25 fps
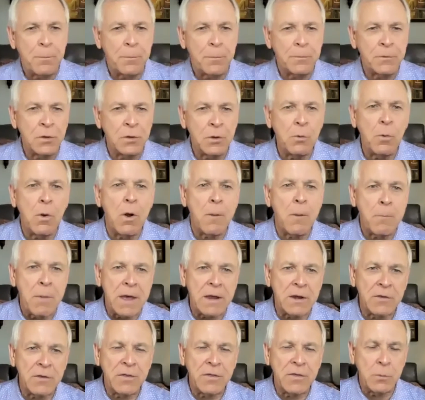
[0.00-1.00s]
people two are
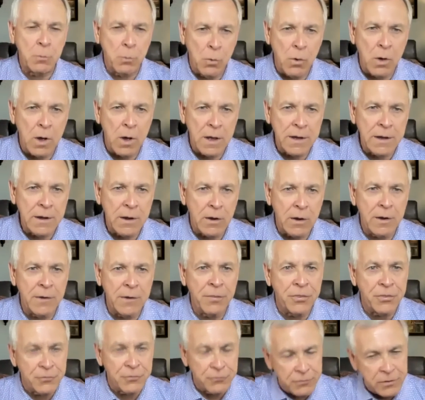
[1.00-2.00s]
better than one
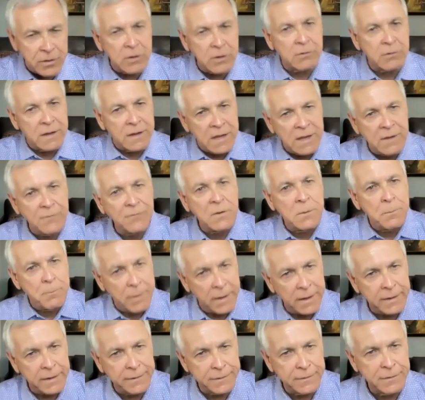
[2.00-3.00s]
and three are
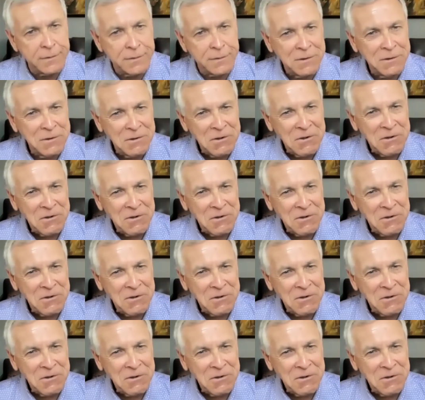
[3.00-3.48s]
even better